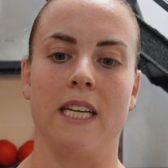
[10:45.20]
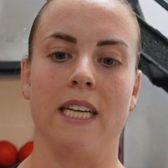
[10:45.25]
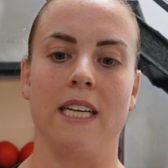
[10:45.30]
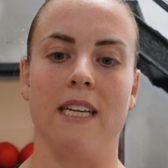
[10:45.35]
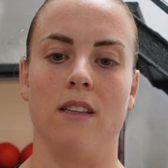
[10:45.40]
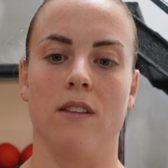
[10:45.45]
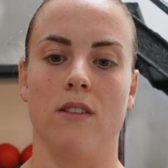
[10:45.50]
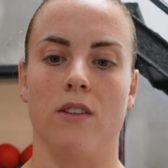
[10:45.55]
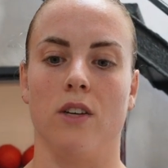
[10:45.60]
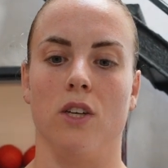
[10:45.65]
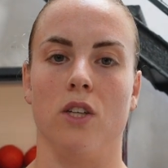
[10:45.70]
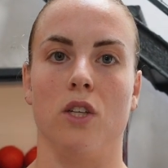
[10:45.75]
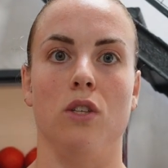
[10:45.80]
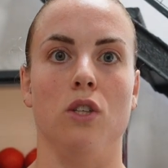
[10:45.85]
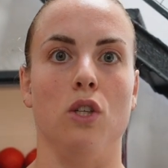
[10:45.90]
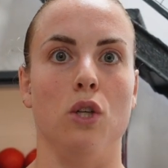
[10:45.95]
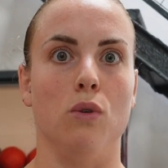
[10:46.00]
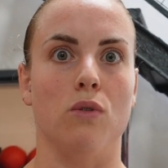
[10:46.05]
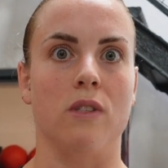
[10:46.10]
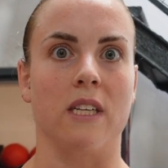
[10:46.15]
in the
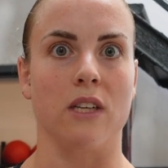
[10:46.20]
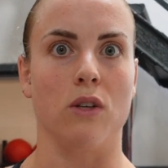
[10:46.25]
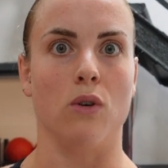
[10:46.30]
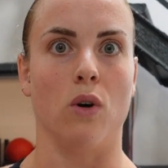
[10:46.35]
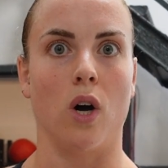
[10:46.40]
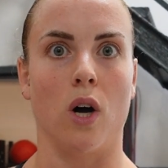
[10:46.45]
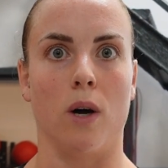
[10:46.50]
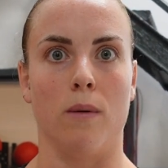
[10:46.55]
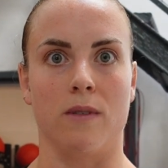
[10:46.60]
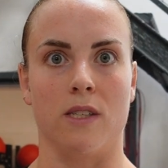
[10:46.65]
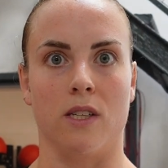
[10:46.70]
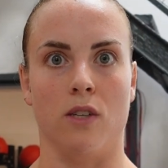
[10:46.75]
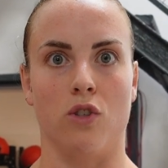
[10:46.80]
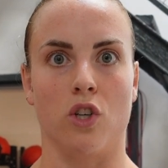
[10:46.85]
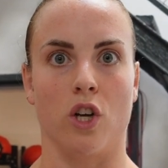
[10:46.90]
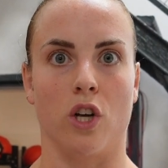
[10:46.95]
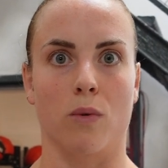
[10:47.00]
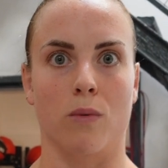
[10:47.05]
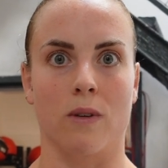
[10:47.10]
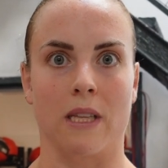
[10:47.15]
using your arms in a
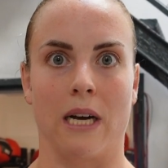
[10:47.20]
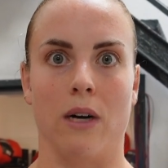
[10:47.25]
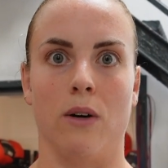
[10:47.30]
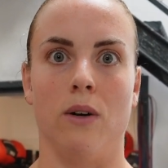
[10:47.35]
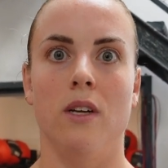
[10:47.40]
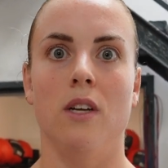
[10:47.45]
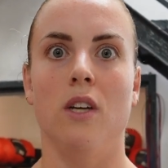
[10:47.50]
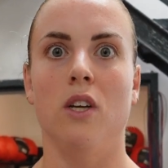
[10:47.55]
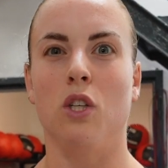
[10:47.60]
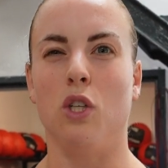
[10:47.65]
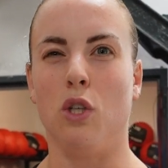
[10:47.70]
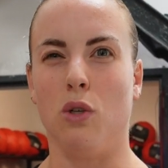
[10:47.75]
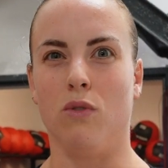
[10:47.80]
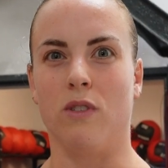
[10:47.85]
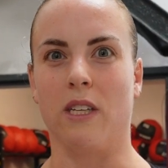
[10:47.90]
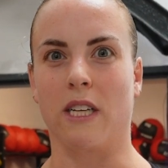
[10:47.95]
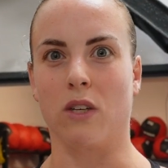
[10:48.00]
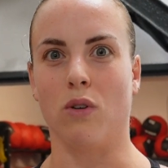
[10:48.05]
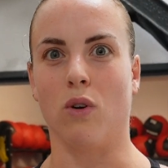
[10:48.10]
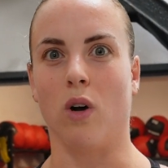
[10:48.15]
jerk without
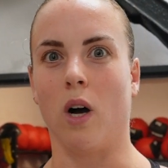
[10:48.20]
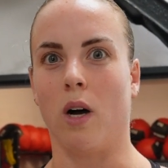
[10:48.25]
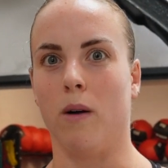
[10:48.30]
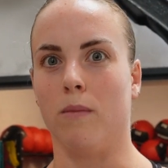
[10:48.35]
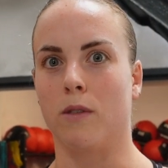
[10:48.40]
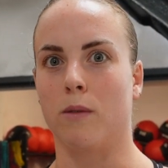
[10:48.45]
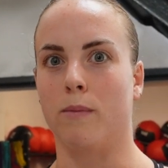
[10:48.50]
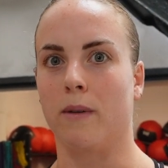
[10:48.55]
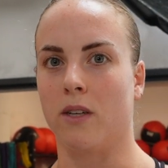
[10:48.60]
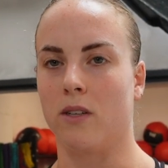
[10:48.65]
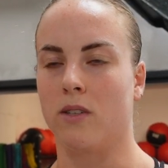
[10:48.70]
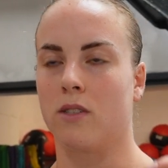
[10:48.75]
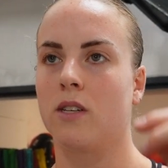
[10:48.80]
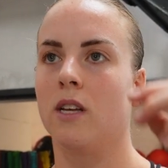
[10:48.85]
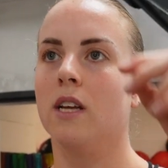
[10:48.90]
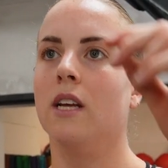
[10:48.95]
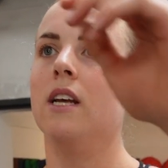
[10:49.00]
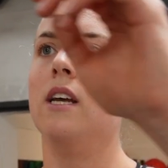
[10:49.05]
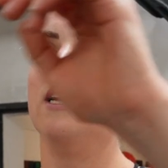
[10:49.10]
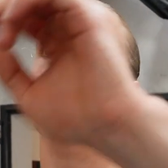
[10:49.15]
using your arms, because
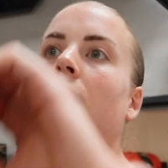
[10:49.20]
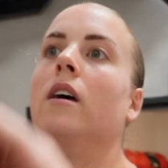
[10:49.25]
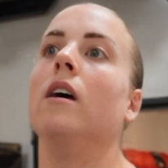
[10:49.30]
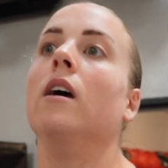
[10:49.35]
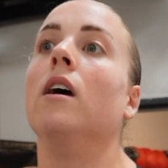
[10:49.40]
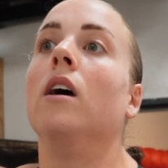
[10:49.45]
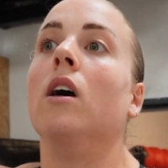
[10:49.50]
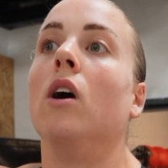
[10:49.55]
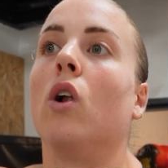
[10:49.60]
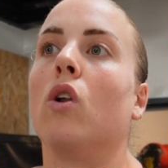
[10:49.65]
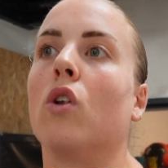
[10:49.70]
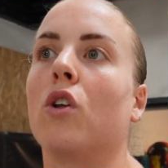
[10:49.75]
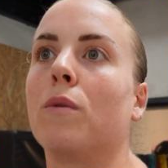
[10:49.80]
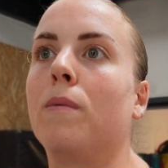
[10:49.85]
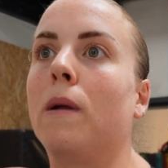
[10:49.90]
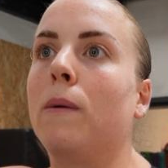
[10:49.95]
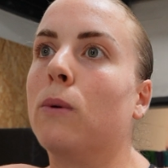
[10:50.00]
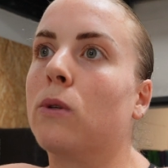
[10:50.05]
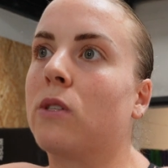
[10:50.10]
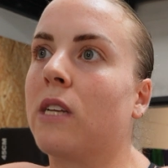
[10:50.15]
a lot of
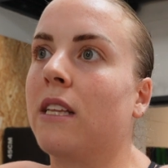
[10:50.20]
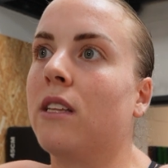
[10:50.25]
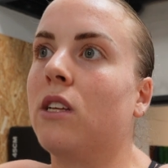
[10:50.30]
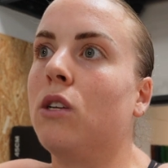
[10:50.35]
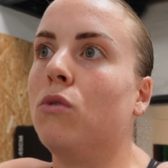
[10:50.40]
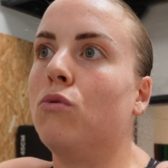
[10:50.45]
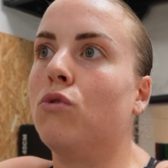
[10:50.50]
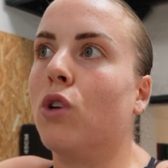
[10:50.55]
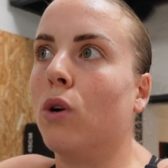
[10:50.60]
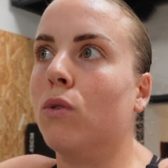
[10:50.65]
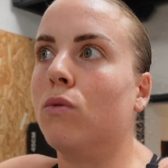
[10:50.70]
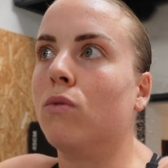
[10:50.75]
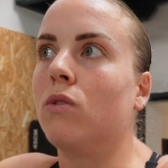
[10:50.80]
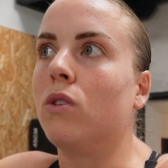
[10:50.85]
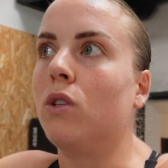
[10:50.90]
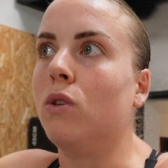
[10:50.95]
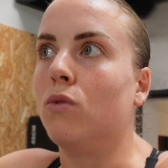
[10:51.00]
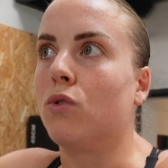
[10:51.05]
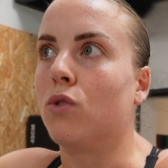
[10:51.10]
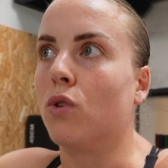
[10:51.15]
people say that you don't
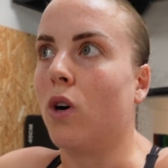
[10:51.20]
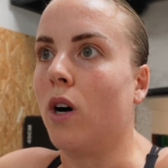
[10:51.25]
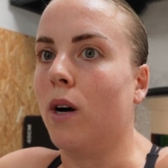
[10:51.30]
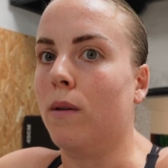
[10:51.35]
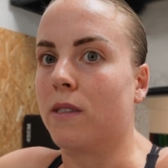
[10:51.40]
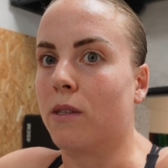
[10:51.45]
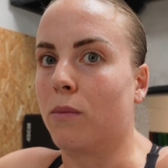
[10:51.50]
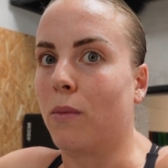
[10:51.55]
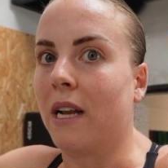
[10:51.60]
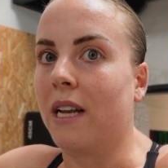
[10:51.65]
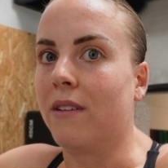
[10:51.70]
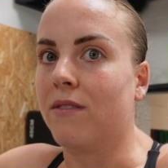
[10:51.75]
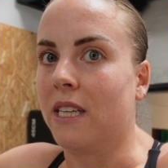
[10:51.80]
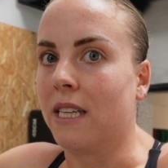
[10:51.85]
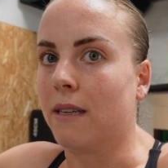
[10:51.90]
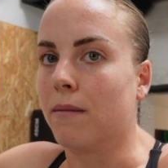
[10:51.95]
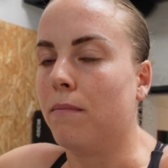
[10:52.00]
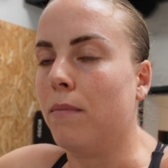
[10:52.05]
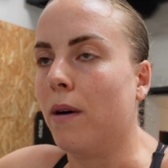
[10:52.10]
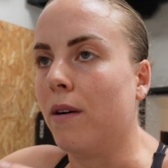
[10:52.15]
use your arms in
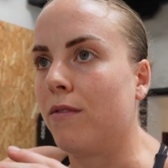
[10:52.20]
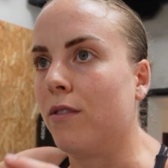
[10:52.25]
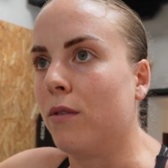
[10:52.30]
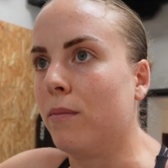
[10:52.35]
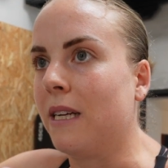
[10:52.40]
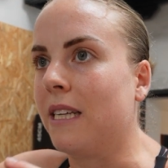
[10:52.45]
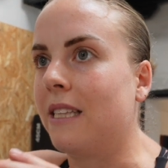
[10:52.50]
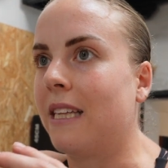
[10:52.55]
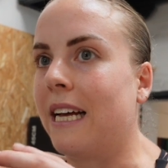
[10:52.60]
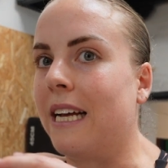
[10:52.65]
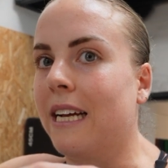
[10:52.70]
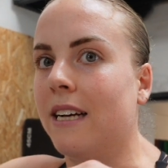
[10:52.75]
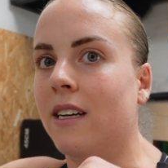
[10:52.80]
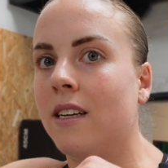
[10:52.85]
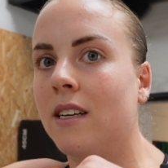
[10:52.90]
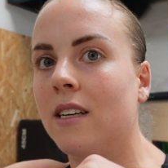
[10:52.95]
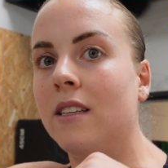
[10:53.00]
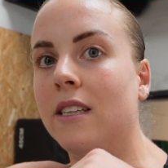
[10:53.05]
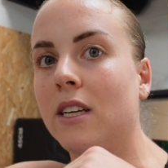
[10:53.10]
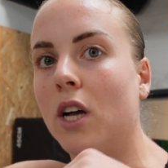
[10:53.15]
weightlifting, but for me,
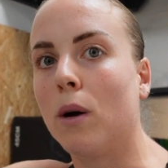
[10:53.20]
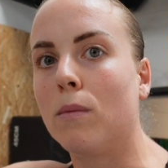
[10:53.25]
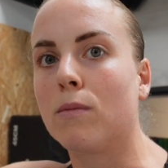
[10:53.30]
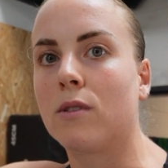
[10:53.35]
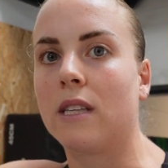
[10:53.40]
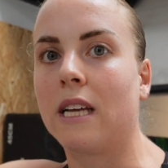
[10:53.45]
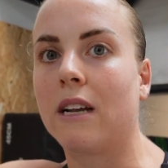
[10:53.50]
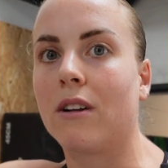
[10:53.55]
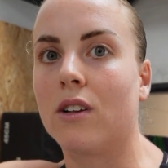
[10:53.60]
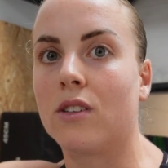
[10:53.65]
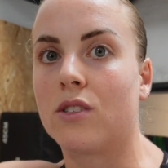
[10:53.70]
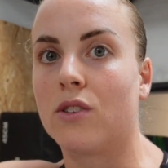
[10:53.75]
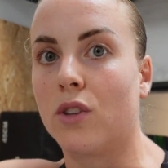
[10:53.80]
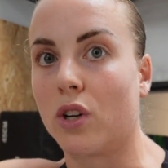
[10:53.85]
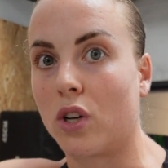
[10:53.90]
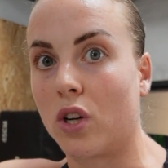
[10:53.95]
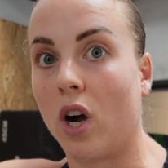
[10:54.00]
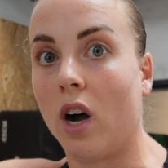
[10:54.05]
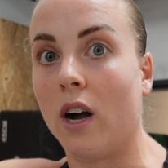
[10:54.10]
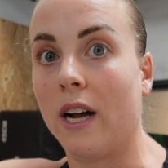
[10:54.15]
the arms are there as the
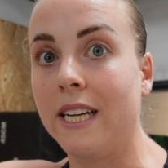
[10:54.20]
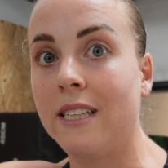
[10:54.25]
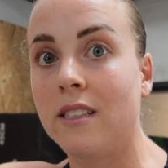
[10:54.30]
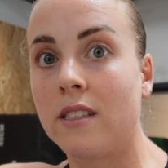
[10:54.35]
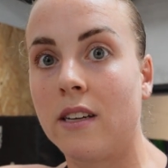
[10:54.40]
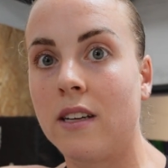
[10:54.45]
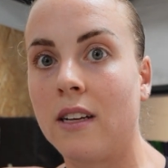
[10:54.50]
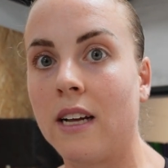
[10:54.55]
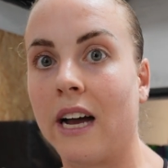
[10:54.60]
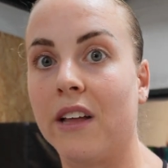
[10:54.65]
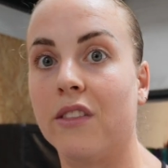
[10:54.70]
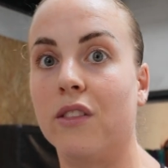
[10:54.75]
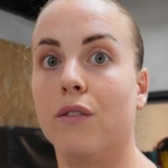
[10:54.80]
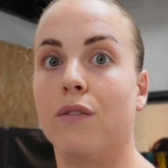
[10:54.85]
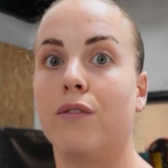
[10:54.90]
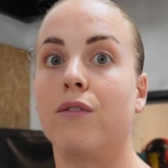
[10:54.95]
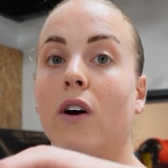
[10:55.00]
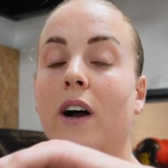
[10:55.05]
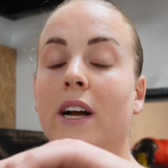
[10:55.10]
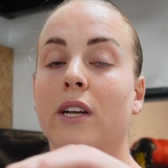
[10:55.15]
guide and the
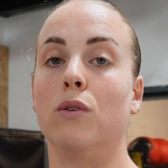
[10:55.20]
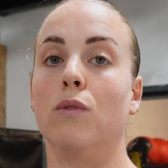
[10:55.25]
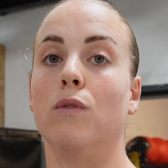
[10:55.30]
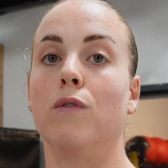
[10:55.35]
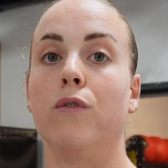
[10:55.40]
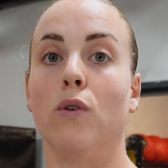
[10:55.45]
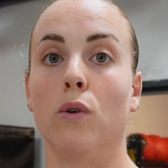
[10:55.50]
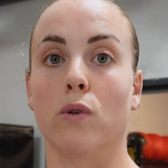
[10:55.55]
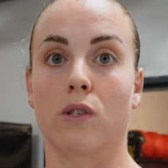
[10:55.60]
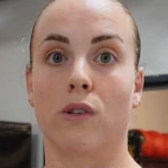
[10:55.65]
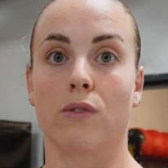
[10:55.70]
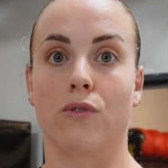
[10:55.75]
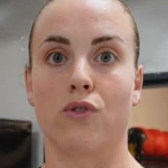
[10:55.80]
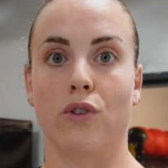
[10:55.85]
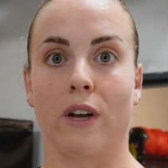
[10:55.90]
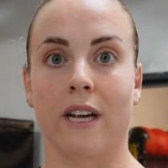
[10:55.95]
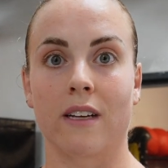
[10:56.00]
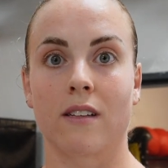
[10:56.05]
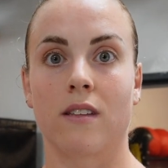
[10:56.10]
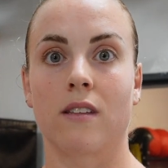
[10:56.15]
final force of
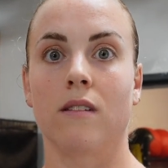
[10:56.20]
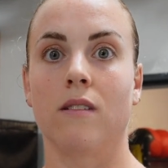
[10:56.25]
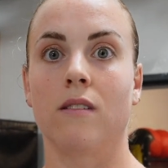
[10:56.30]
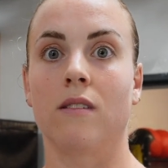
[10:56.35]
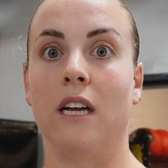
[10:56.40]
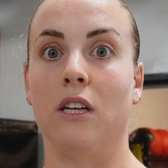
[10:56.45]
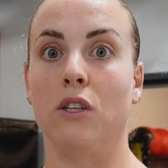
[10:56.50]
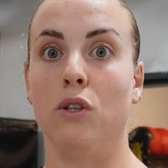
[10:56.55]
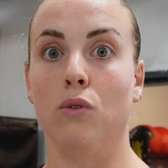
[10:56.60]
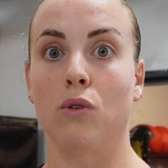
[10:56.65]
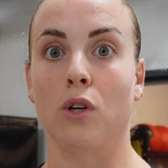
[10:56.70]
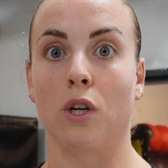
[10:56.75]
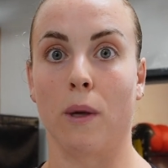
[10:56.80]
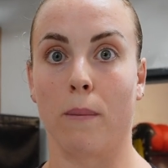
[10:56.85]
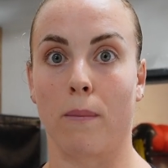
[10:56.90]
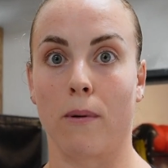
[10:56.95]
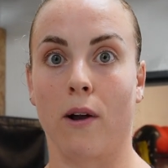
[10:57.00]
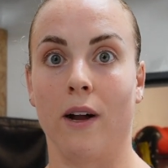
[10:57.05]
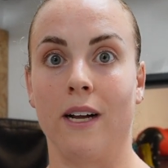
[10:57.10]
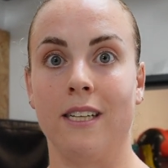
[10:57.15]
strength that you can
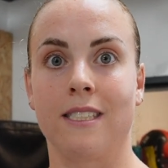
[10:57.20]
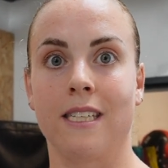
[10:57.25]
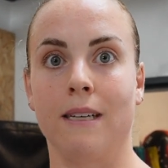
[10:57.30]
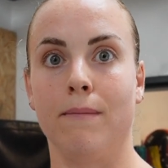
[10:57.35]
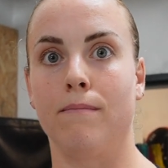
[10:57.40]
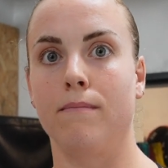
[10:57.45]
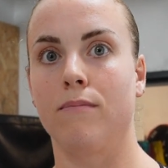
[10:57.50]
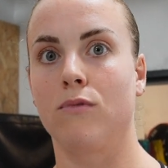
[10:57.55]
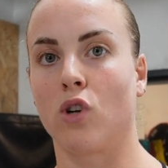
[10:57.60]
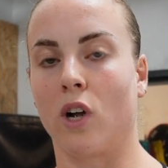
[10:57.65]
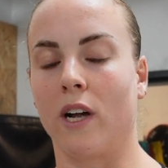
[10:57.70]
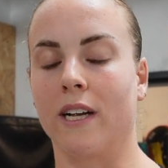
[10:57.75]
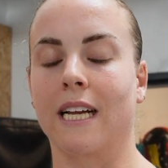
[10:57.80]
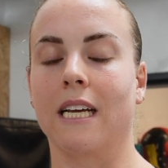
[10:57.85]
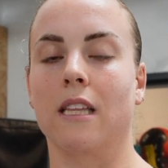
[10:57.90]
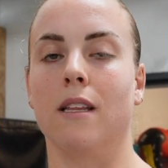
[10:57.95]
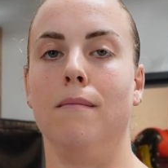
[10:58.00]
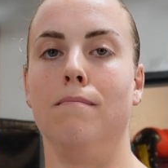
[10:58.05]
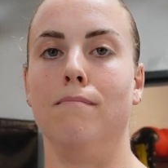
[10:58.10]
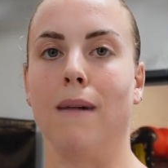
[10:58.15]
apply to try and
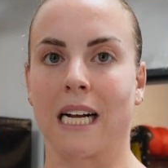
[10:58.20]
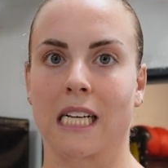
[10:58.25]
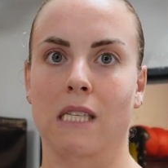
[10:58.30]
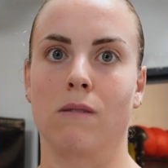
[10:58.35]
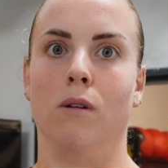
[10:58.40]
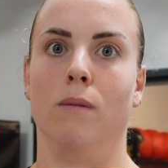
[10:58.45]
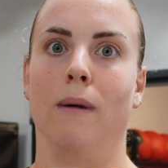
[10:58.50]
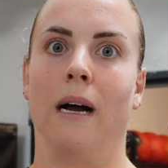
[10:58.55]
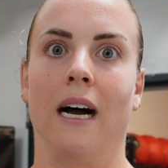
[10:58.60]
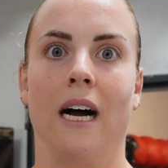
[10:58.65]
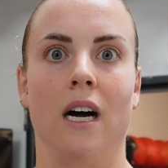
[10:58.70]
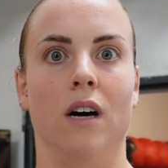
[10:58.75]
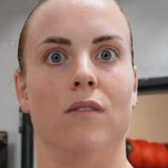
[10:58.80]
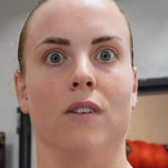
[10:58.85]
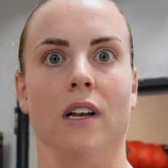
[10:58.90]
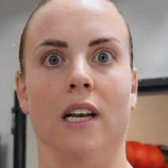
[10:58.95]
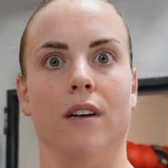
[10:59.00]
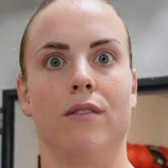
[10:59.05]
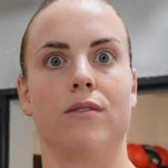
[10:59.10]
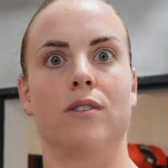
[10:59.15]
get the maximum out of
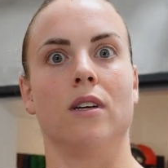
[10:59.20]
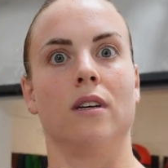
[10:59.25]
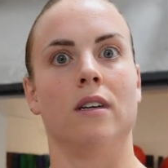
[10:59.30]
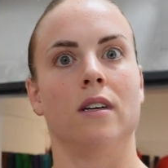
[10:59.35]
a lift.